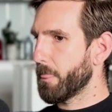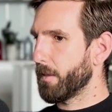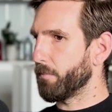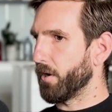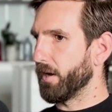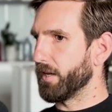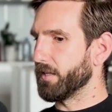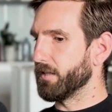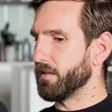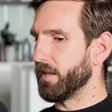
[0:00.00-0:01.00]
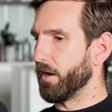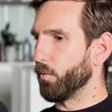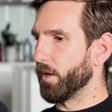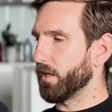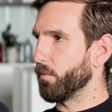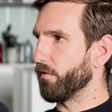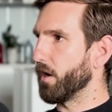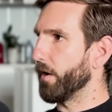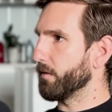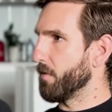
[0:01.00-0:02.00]
by networking with
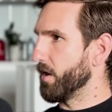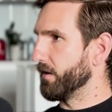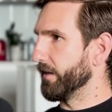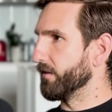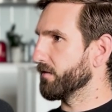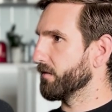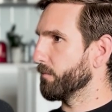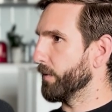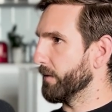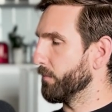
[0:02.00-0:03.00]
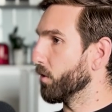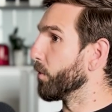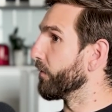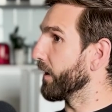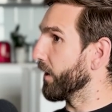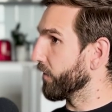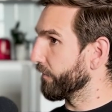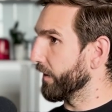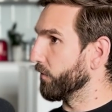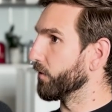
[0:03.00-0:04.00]
like-minded people, with other
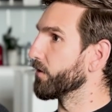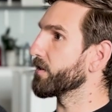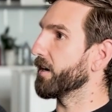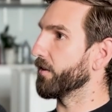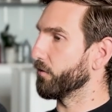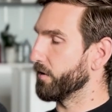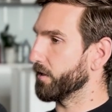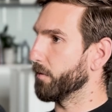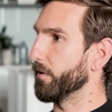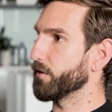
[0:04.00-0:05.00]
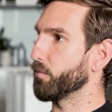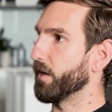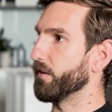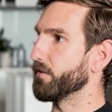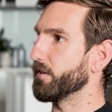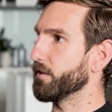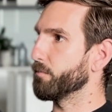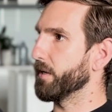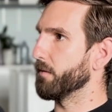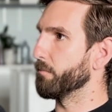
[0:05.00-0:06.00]
founders, other e-commerce brands, it's
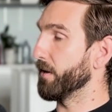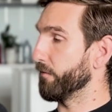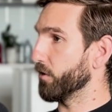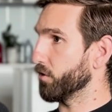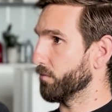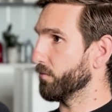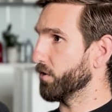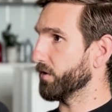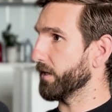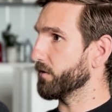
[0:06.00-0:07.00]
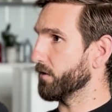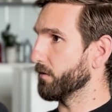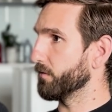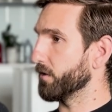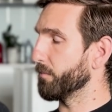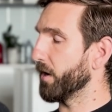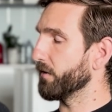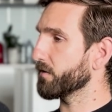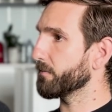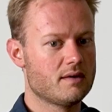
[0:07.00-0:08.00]
been beneficial to your
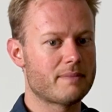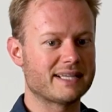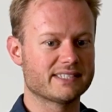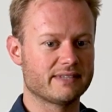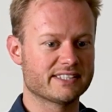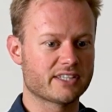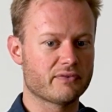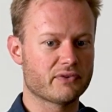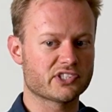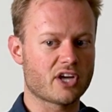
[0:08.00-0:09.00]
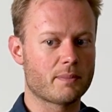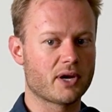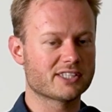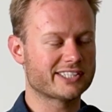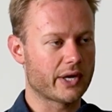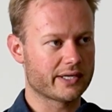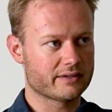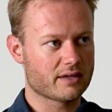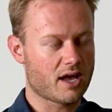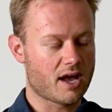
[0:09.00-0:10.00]
brands? Massively. So for example,
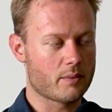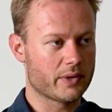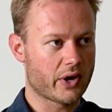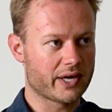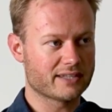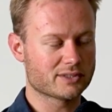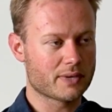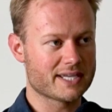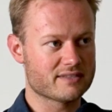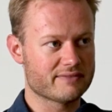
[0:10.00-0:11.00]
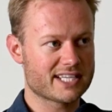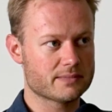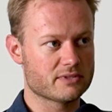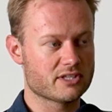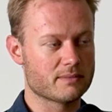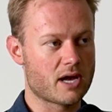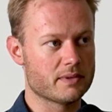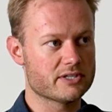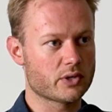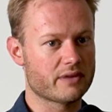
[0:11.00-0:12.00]
we're going out to raise investments at the
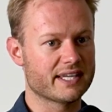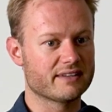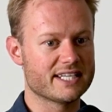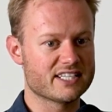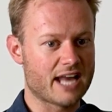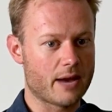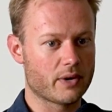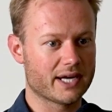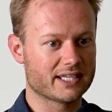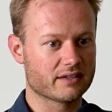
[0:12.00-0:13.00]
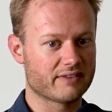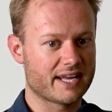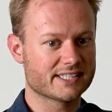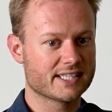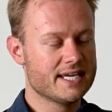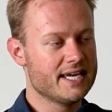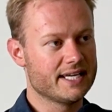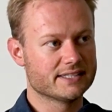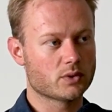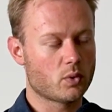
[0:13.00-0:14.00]
moment. So I think these networking events,
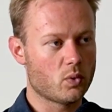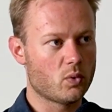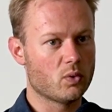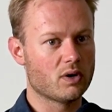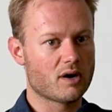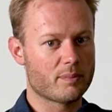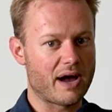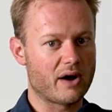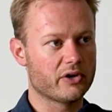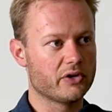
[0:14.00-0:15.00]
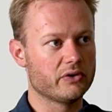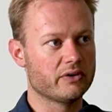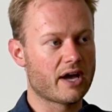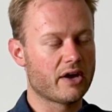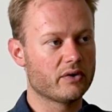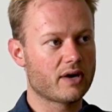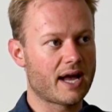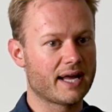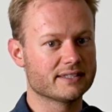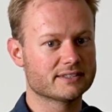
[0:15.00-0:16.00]
it's all about who you know
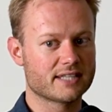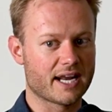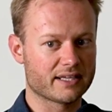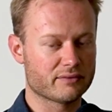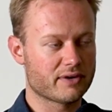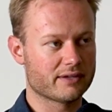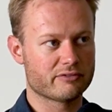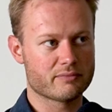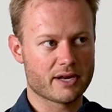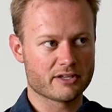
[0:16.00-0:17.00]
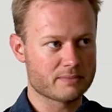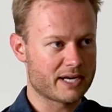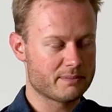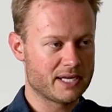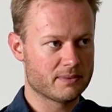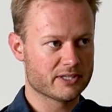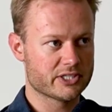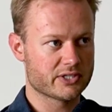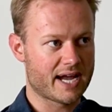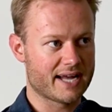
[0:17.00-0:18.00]
and getting in front of as many people as
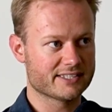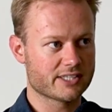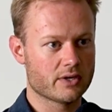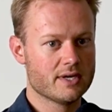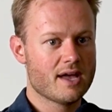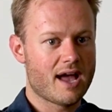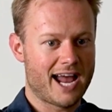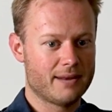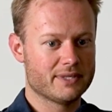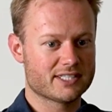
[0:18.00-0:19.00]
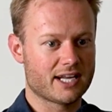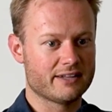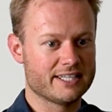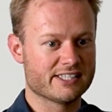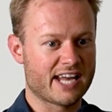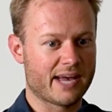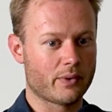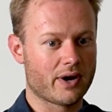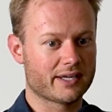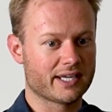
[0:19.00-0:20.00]
you can. So elements like these
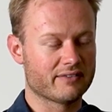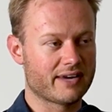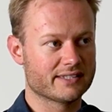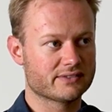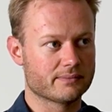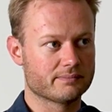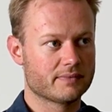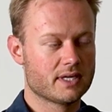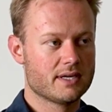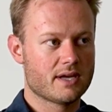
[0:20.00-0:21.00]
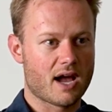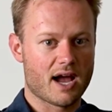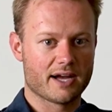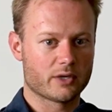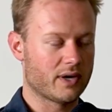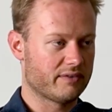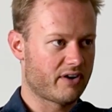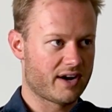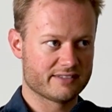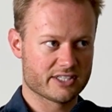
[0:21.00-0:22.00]
networking events from
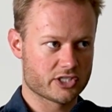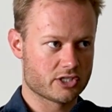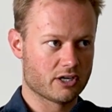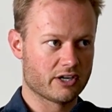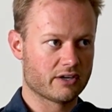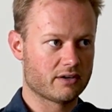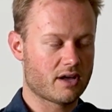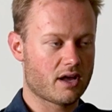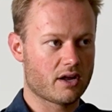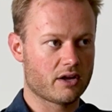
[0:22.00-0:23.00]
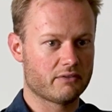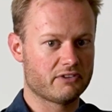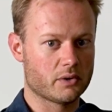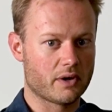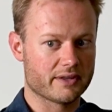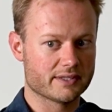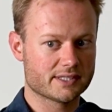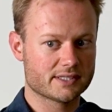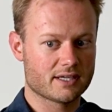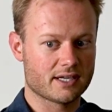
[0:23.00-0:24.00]
Quickfire Digital and a few
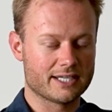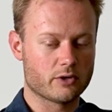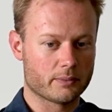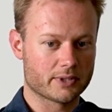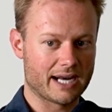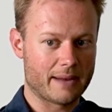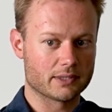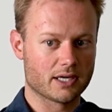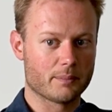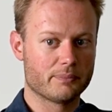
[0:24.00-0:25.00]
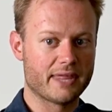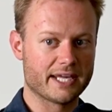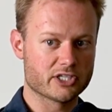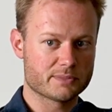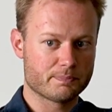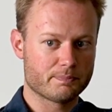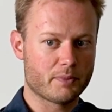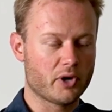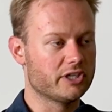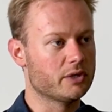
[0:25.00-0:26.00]
others, and Ecom Collab Club, they just
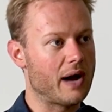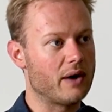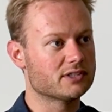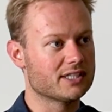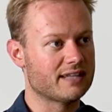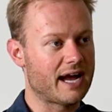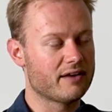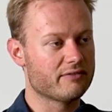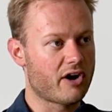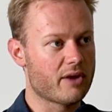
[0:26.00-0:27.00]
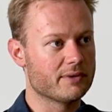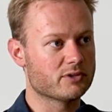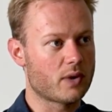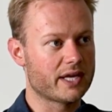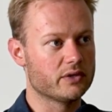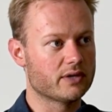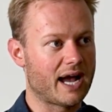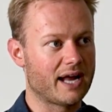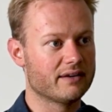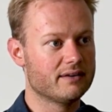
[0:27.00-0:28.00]
put you out in that environment where you
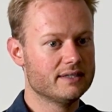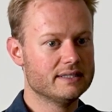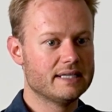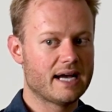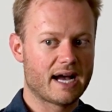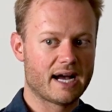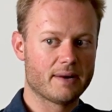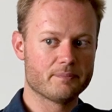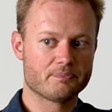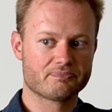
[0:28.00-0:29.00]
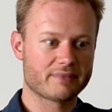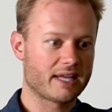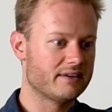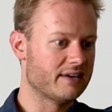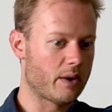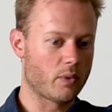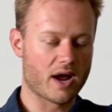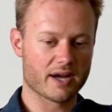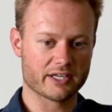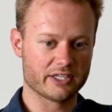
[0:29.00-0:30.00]
can
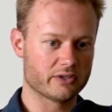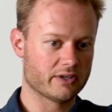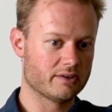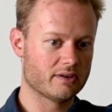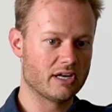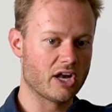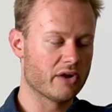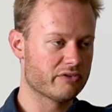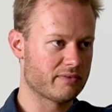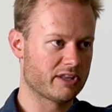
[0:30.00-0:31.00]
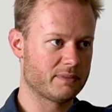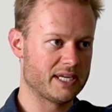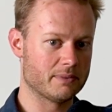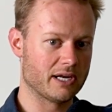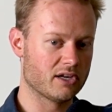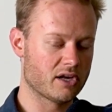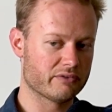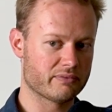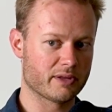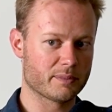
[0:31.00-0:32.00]
network and you can learn from other people and learn
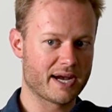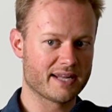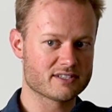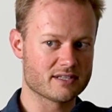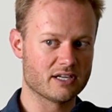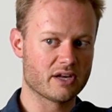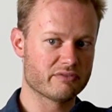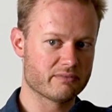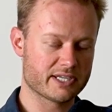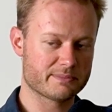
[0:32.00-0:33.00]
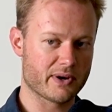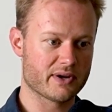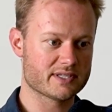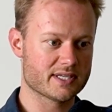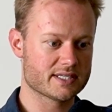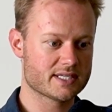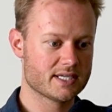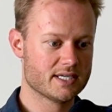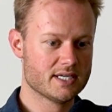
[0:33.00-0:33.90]
from other brands and learn from experiences.